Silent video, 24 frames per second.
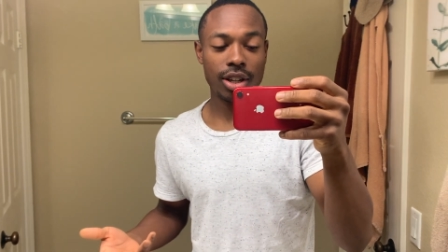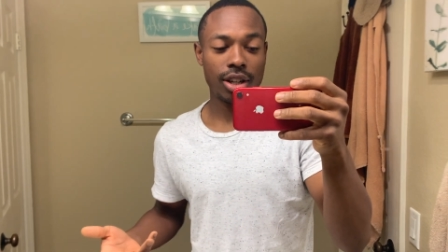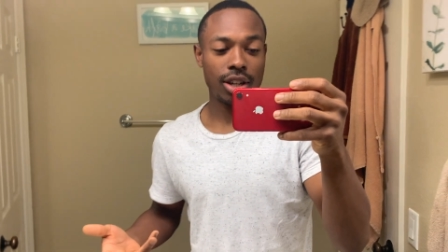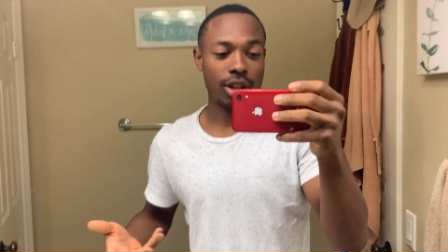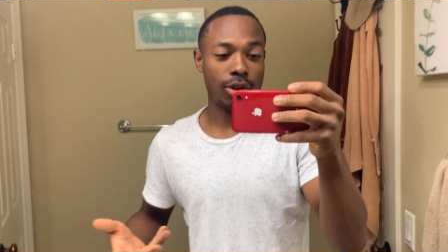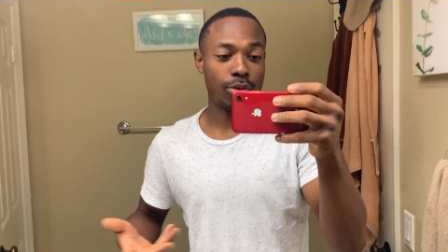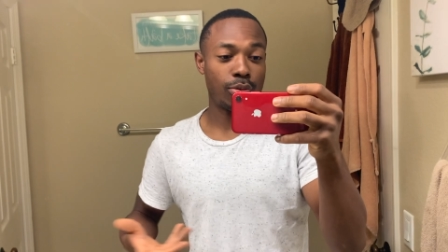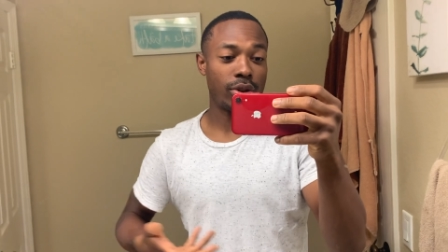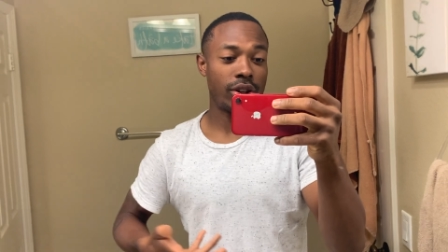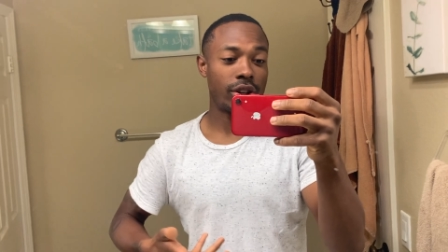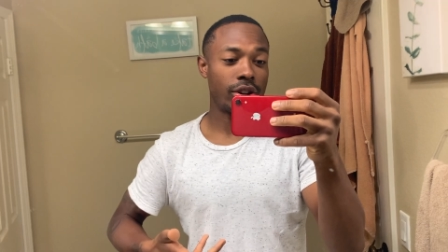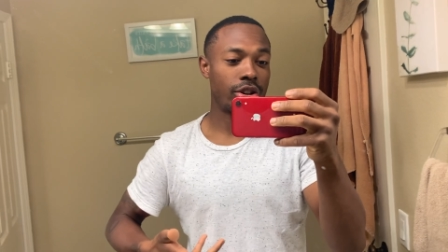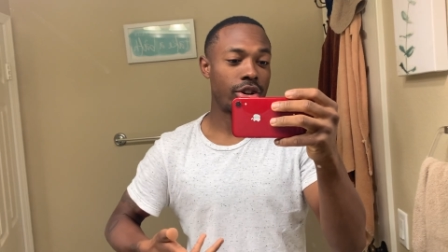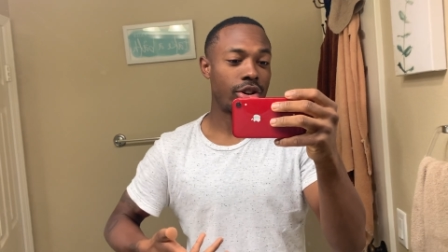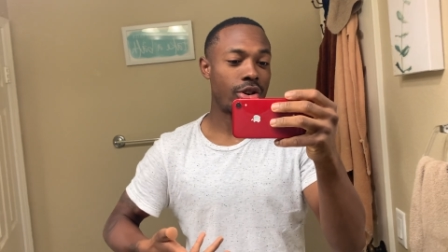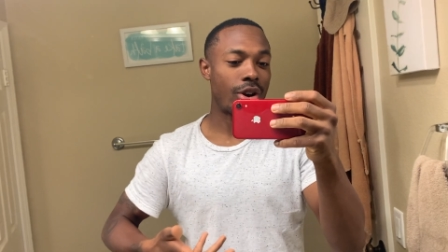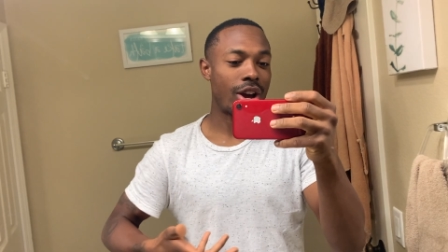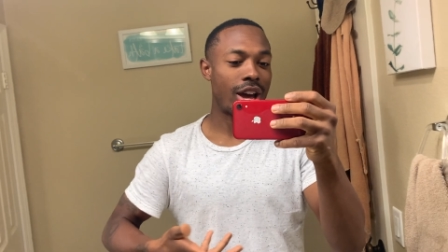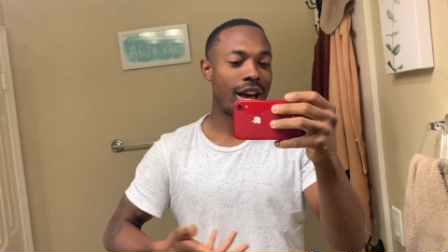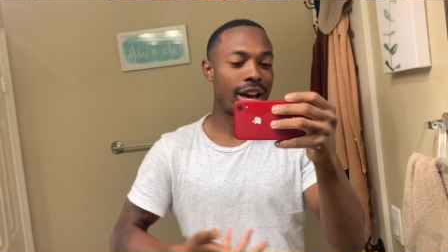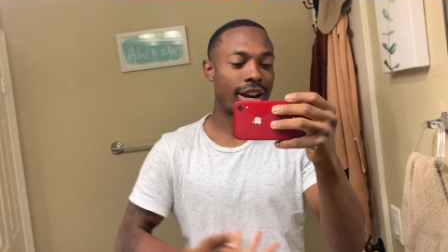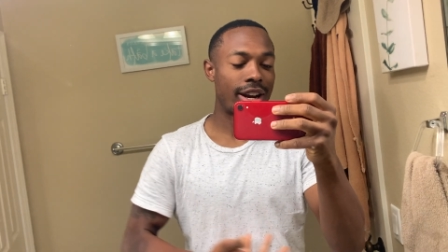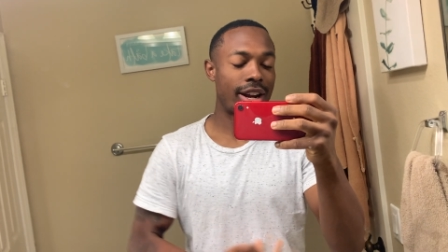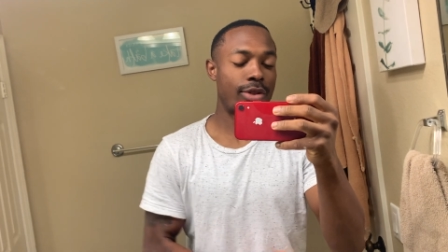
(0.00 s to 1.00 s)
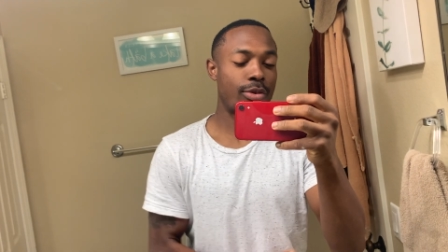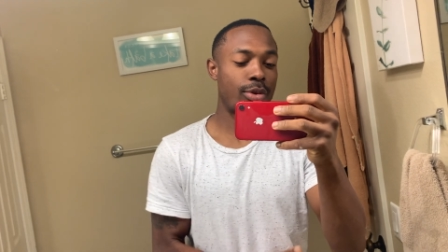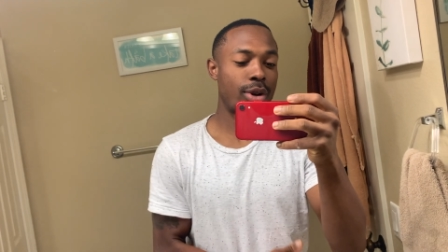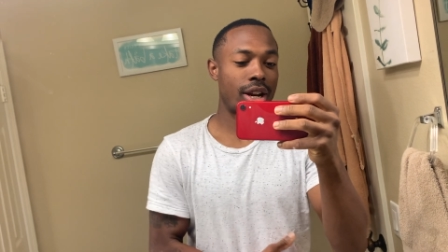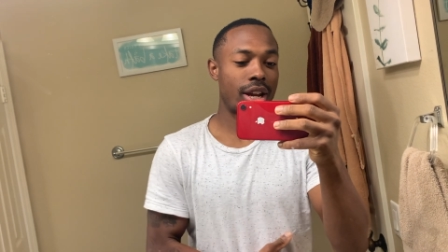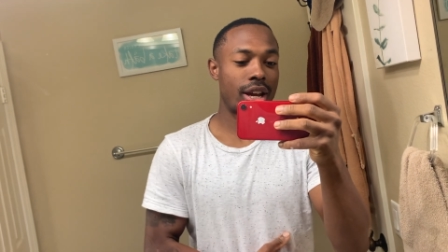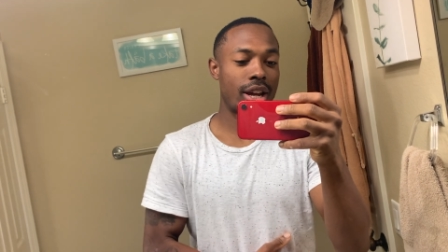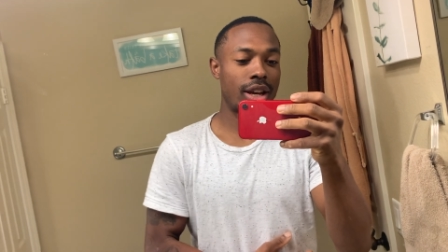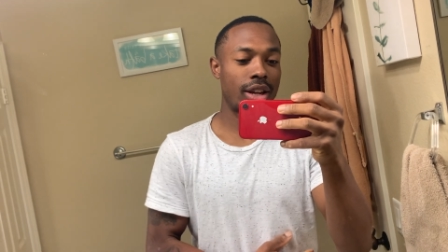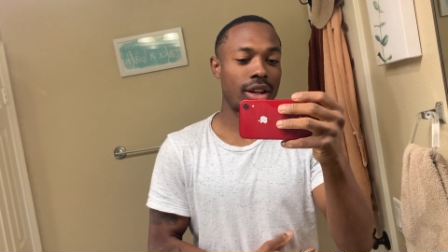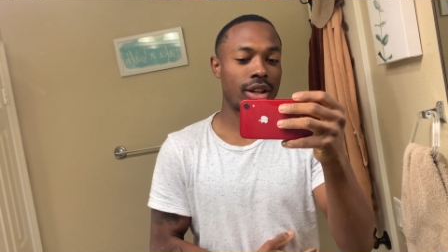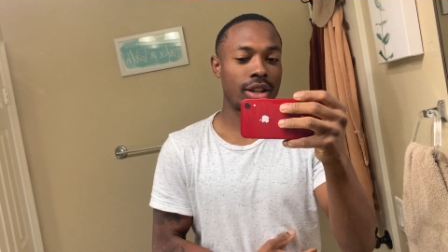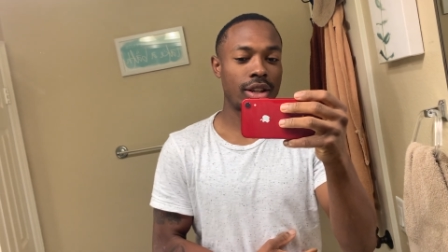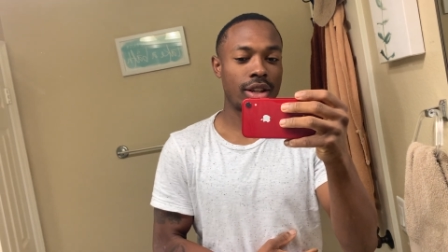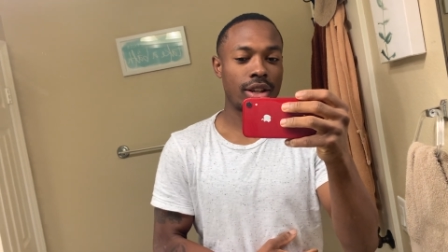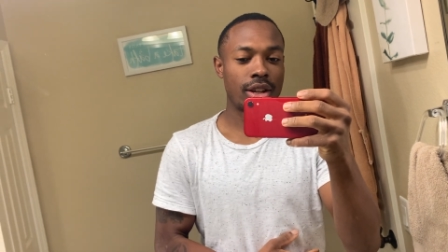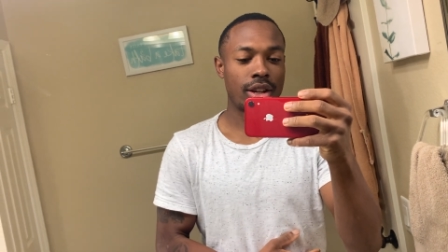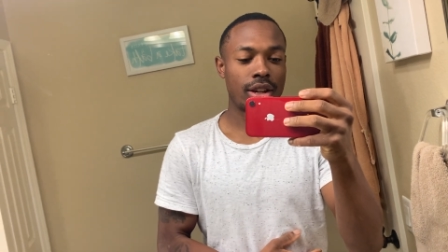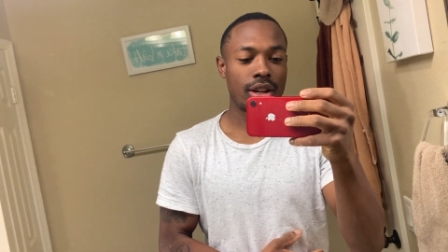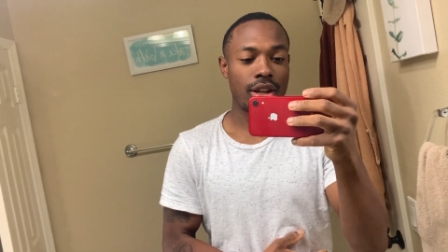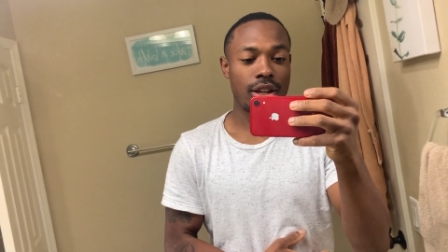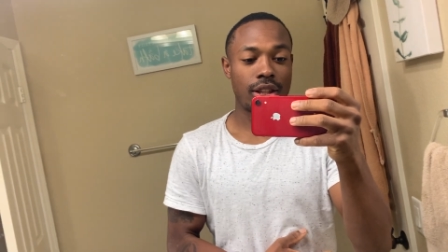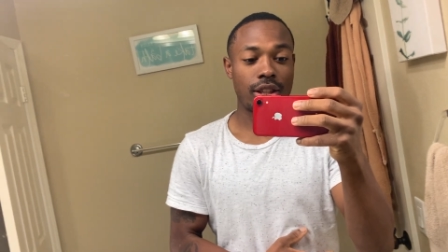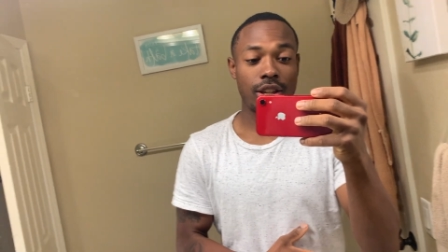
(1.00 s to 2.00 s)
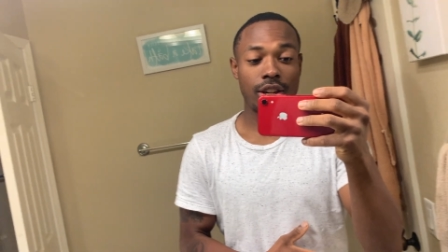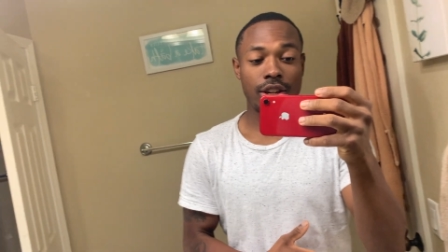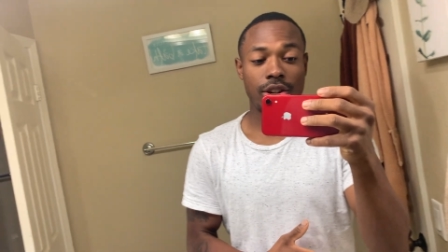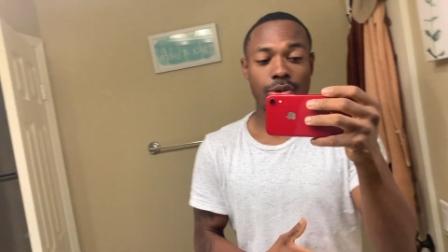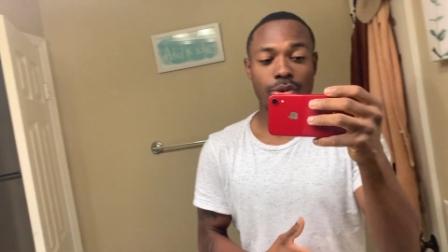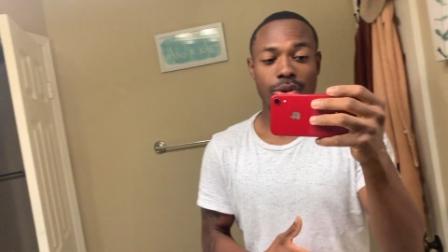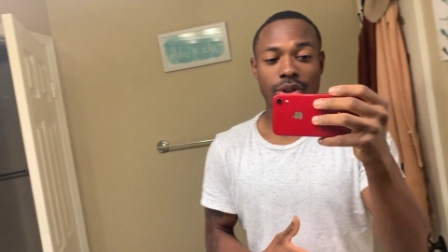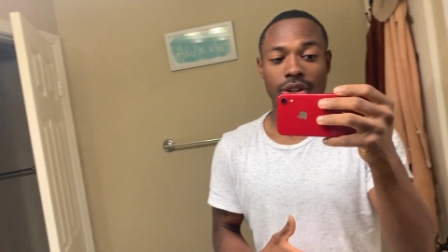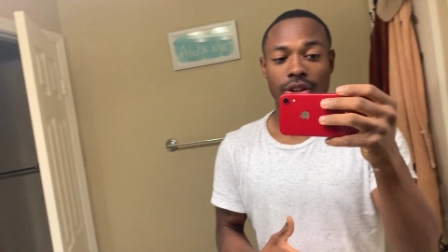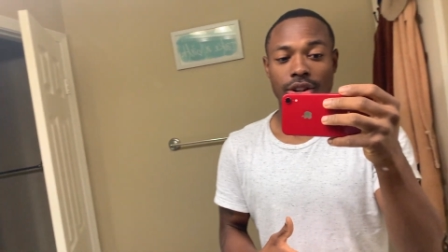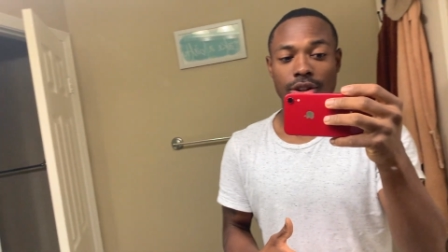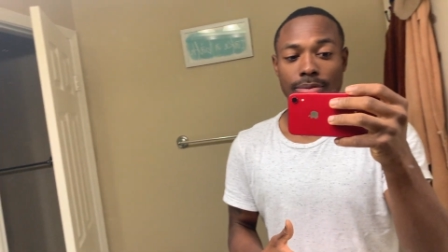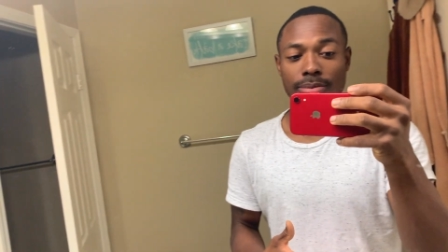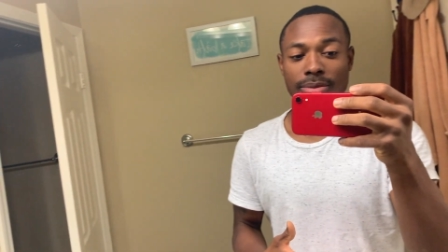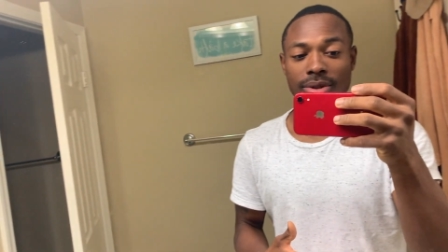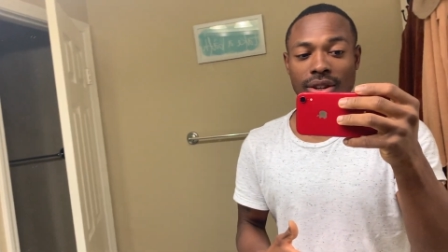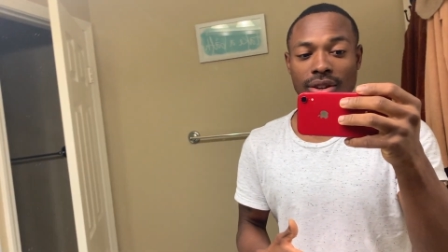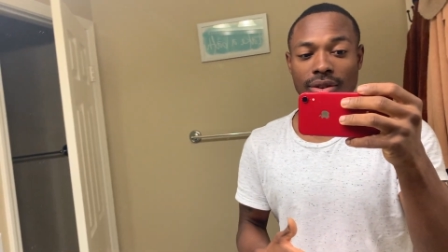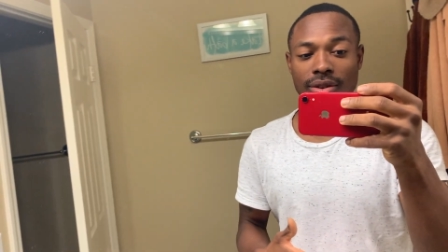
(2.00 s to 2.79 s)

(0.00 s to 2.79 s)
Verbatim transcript: and we don't know how to react and then you end up being